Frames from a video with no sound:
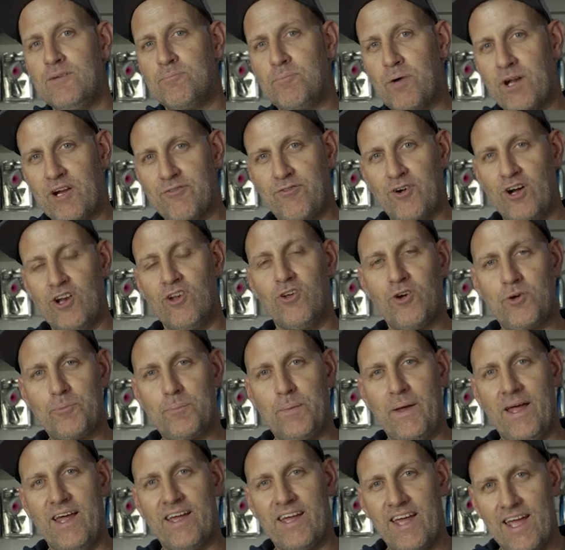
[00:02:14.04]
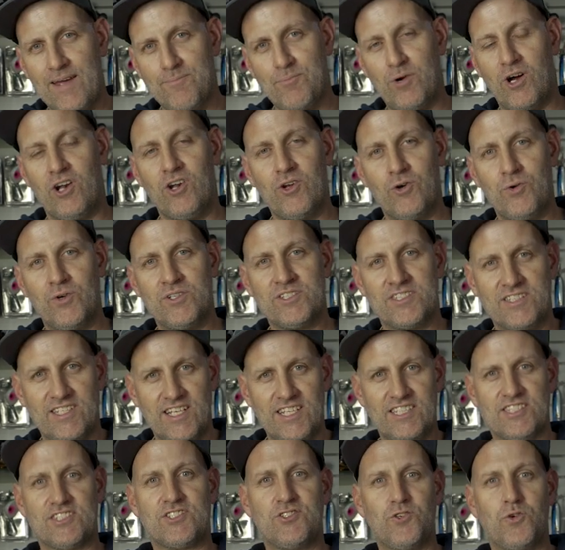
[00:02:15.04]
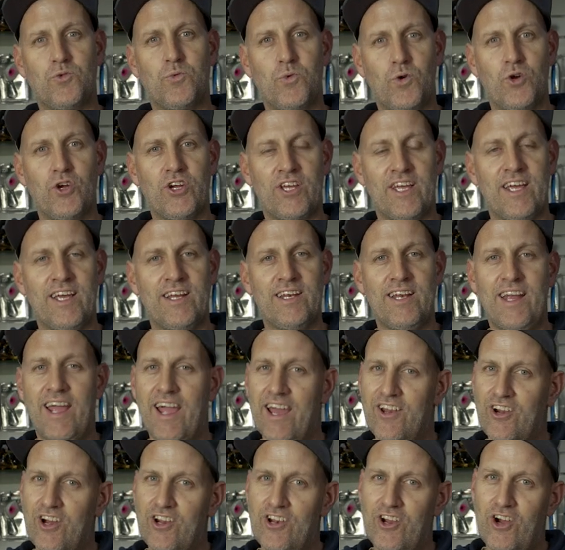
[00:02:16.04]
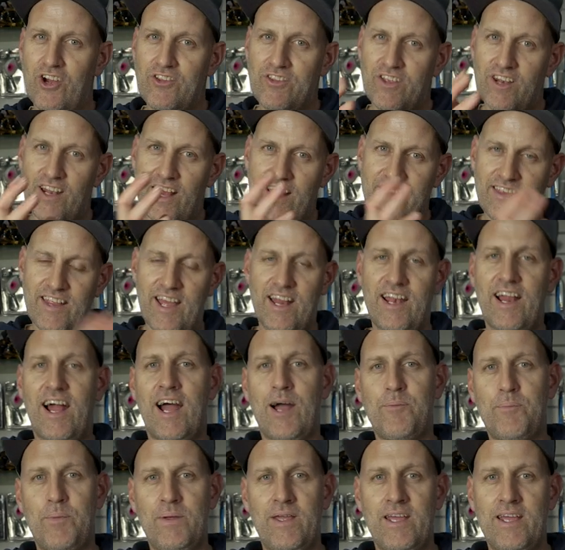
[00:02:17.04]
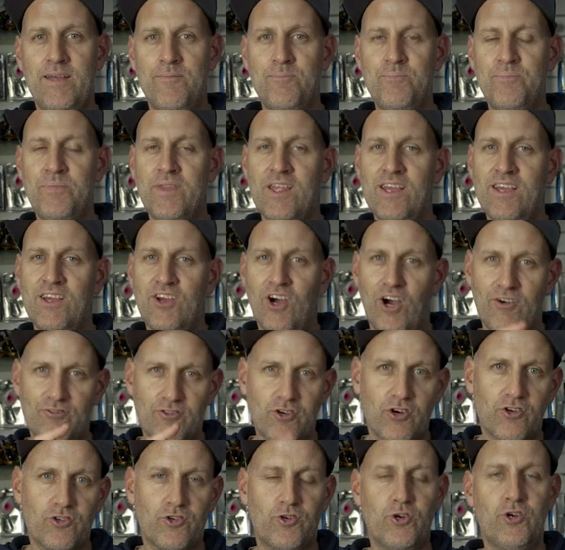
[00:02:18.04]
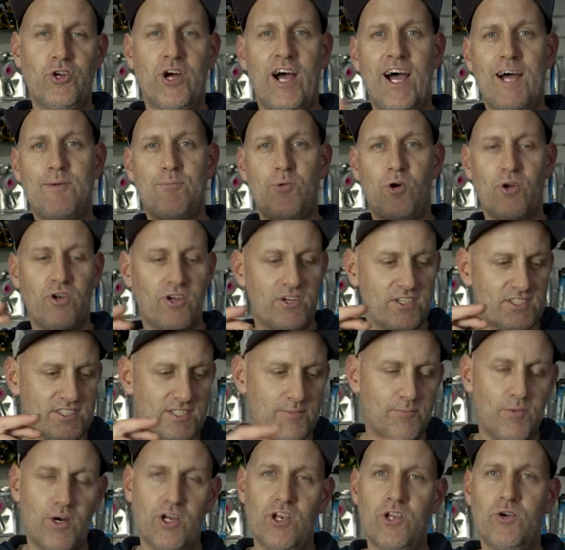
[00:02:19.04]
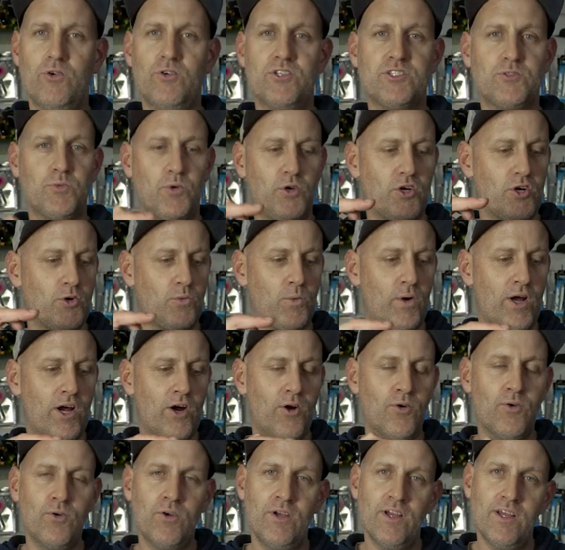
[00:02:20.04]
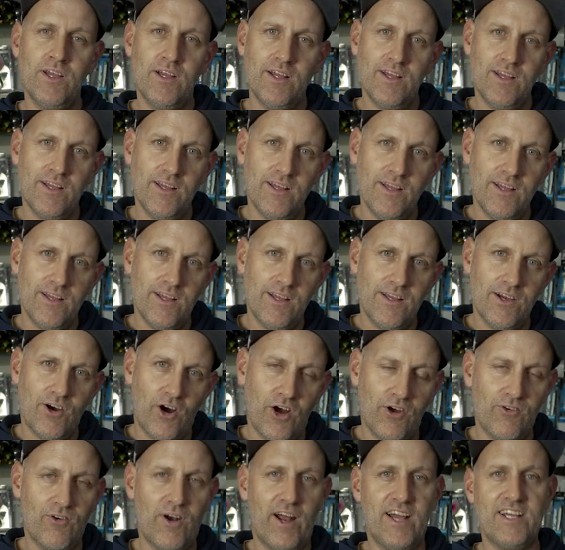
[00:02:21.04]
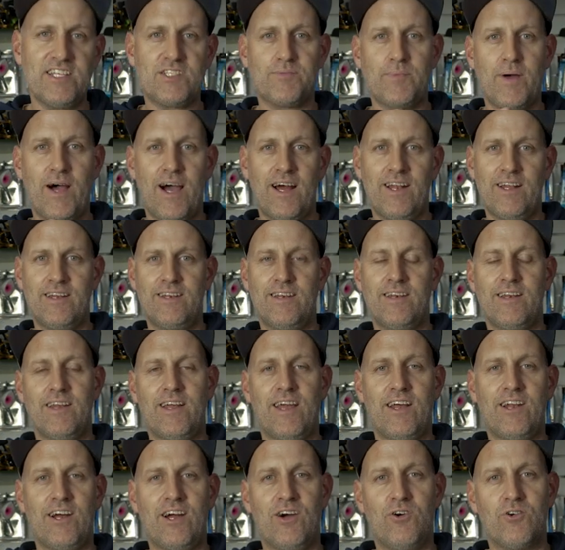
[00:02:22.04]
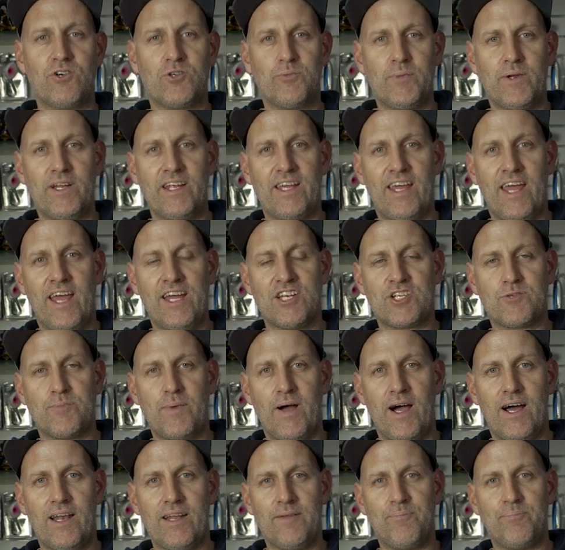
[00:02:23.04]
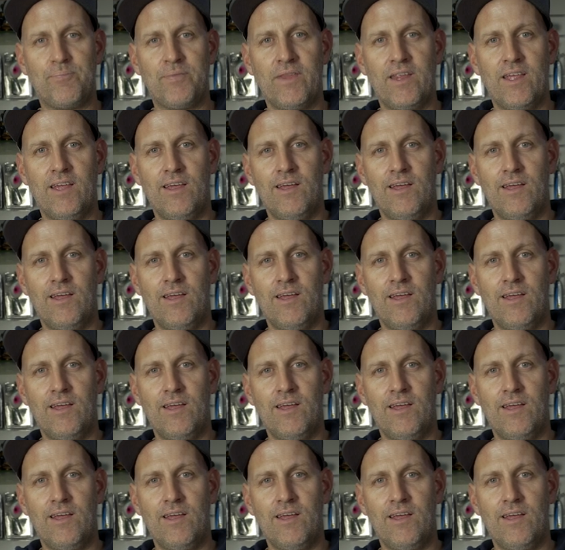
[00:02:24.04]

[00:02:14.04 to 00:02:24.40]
But if I look back at my lures, they're still working, and I know that at that RPM, I've got good harmonics, my lures work well, I raise marlin, and I ultimately catch marlin.